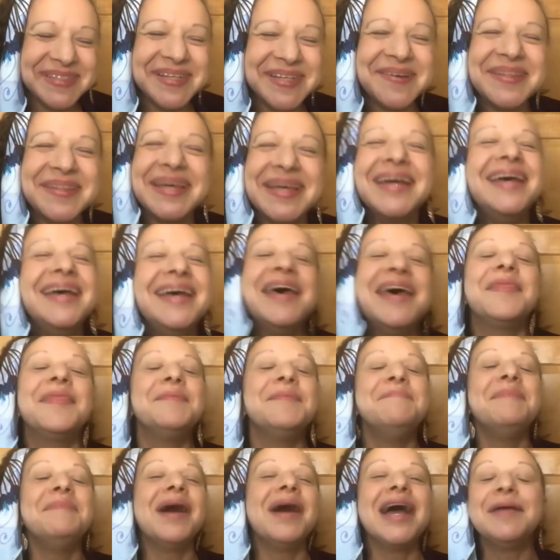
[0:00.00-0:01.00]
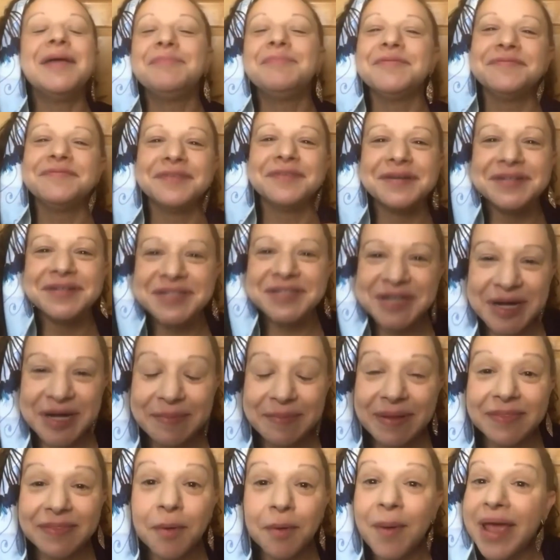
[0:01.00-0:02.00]
people know that my preferred
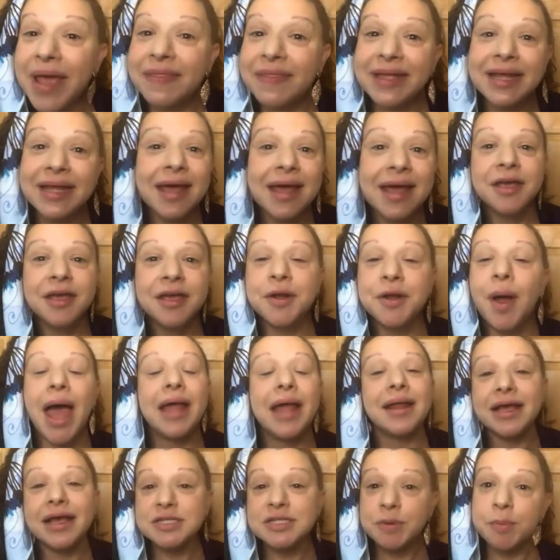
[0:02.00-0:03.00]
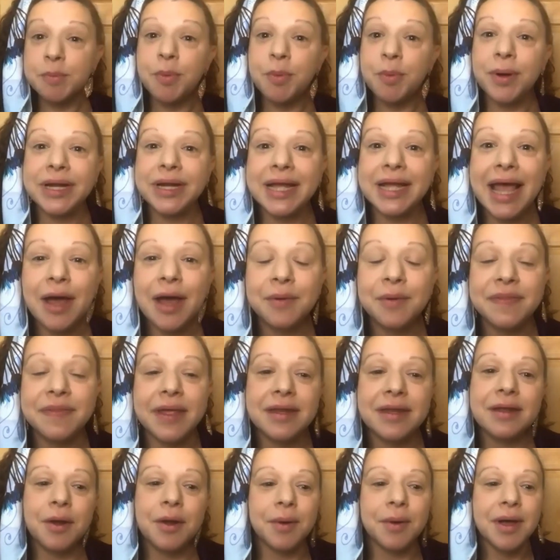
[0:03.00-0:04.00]
term and the way that and as we're pointing out
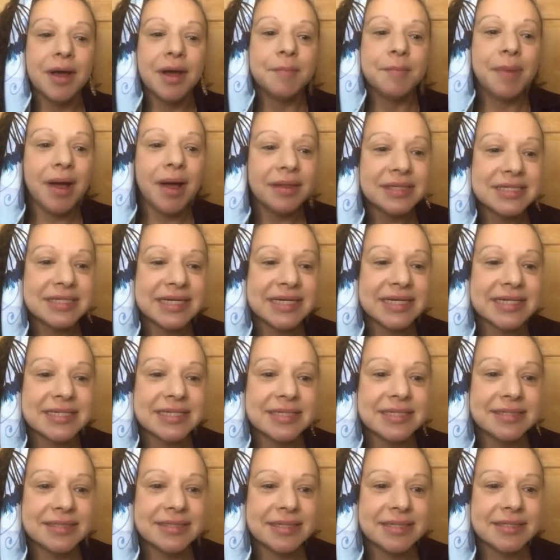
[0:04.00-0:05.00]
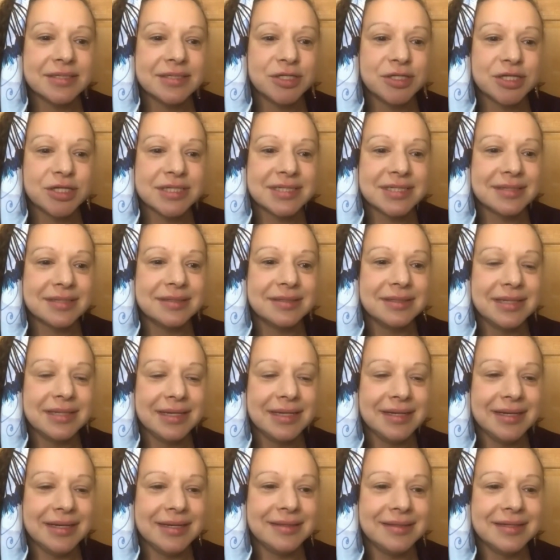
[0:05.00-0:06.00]
that politics is just
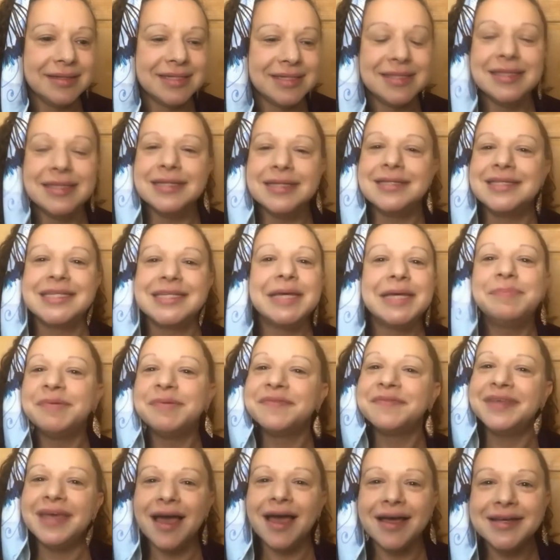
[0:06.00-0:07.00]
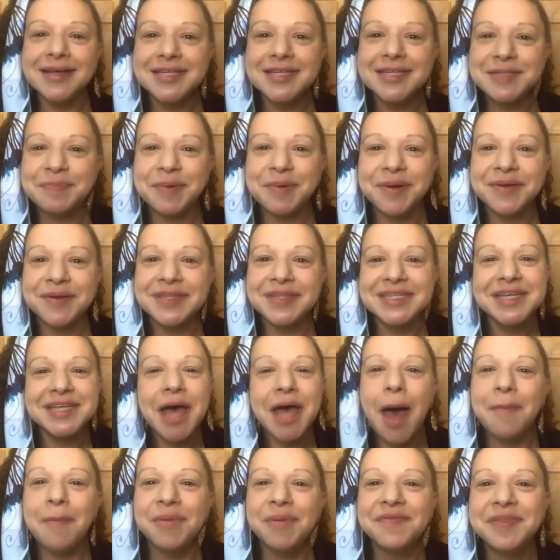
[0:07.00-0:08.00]
the tip of the iceberg, the
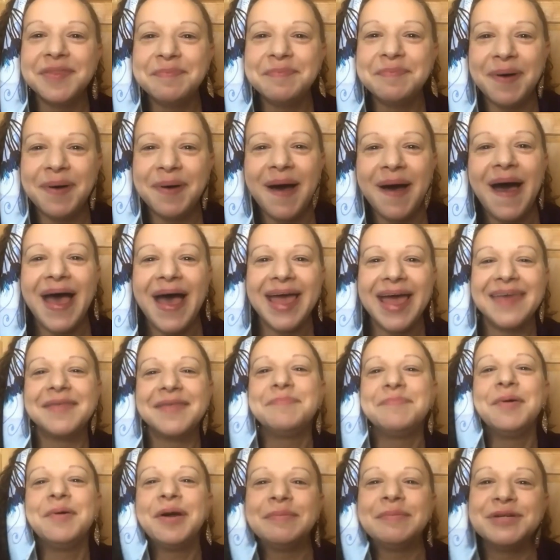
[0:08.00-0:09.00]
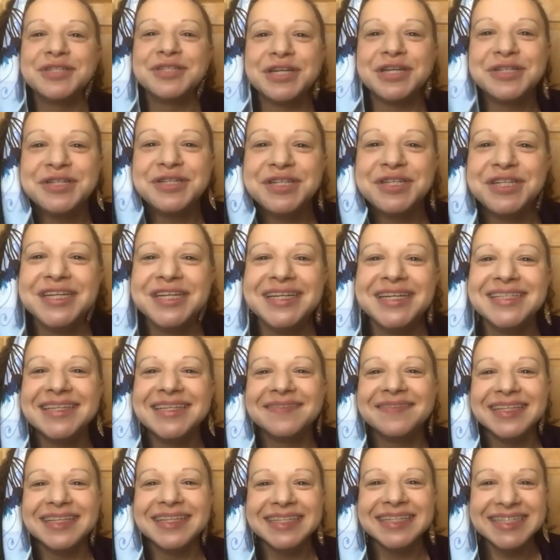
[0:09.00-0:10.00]
top of the pie, the Parmesan cheese
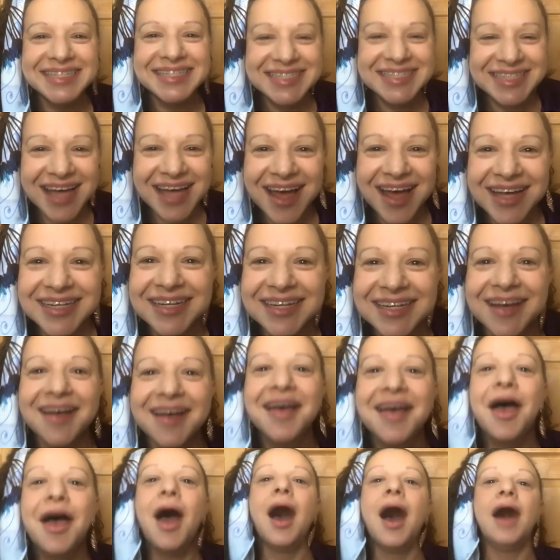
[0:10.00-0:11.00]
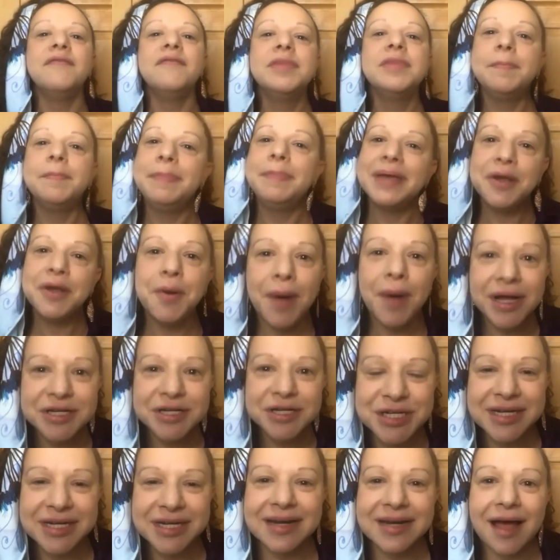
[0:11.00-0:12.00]
of the lasagna of the big
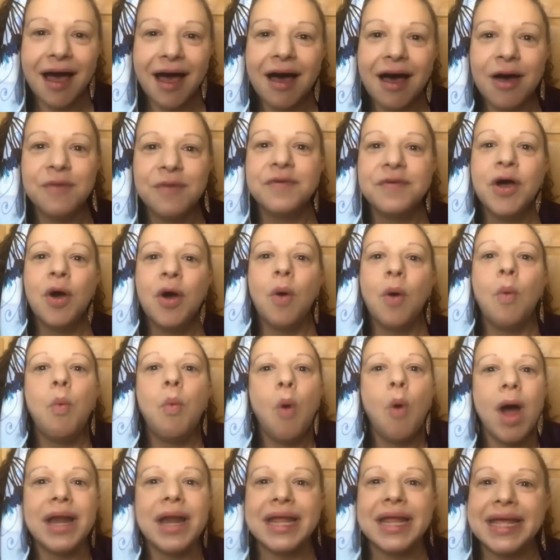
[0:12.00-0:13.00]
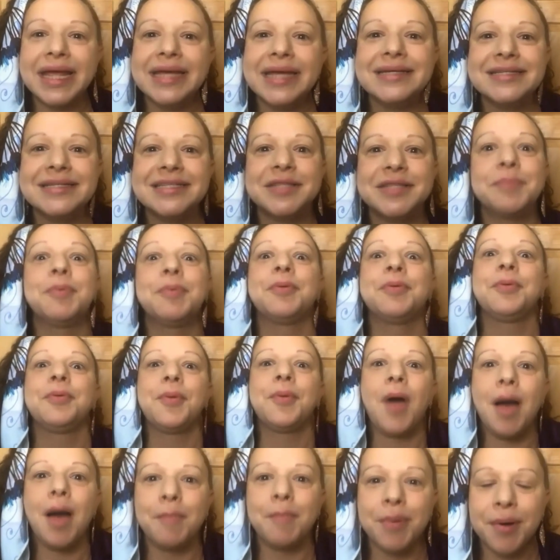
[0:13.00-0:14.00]
question of what is the
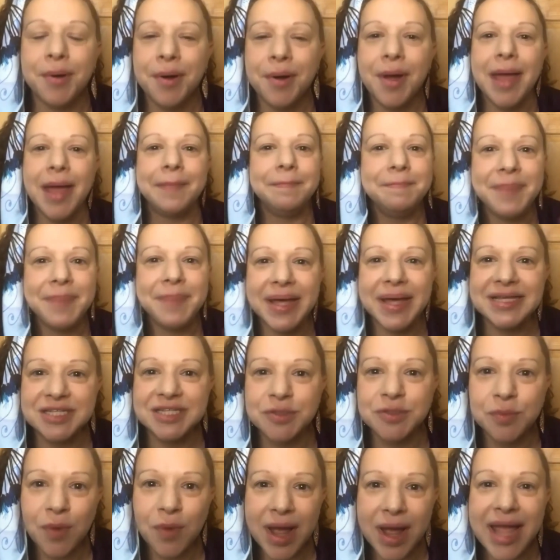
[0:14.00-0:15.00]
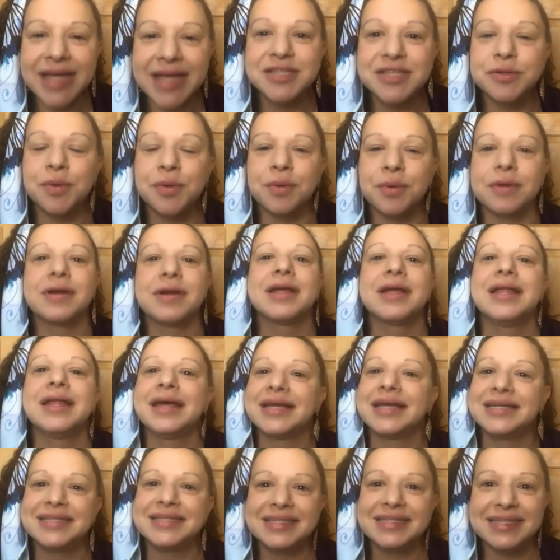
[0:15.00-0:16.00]
proper and best way to
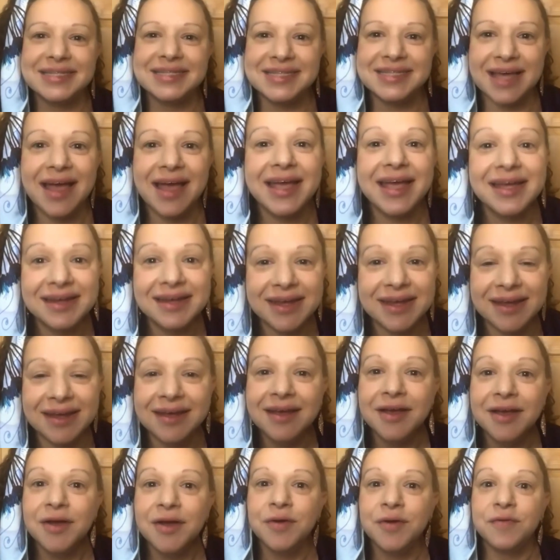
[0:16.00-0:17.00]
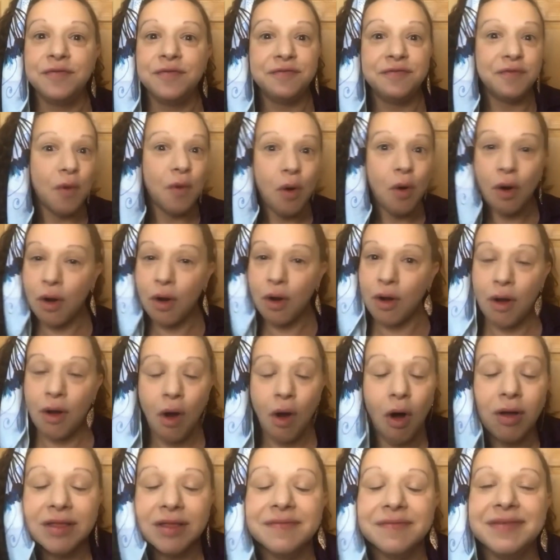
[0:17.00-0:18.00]
organize society for
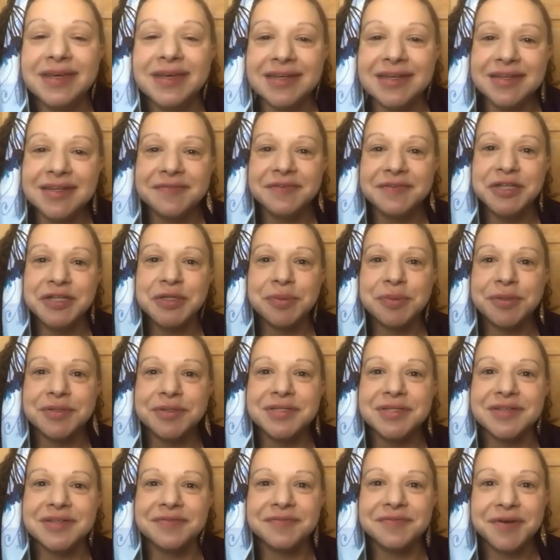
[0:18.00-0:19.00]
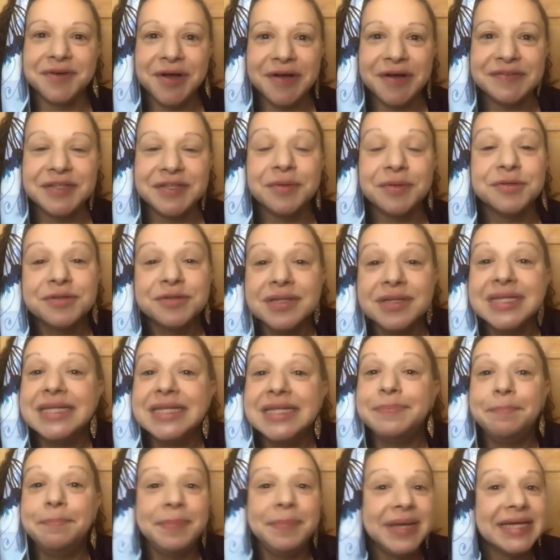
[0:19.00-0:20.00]
all of the individuals involved. Those are
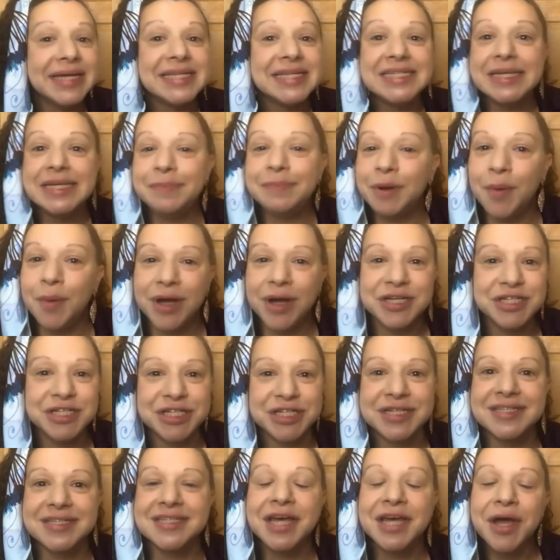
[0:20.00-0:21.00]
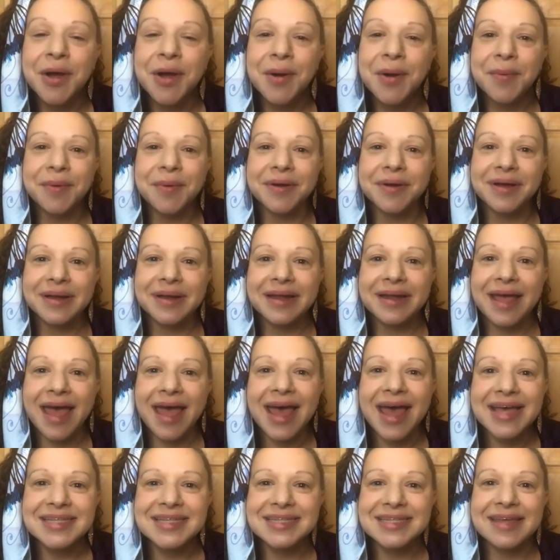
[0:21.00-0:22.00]
the big deep questions we're going
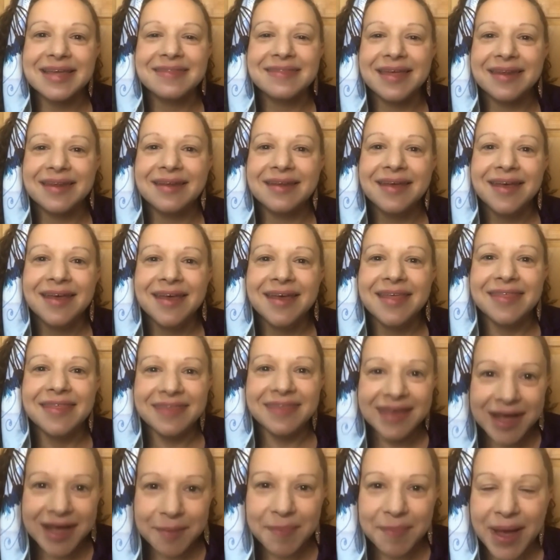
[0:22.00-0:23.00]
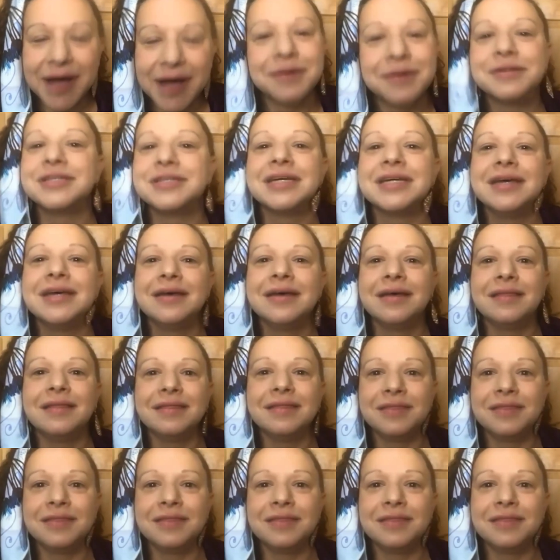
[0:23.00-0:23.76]
to ask, and then think about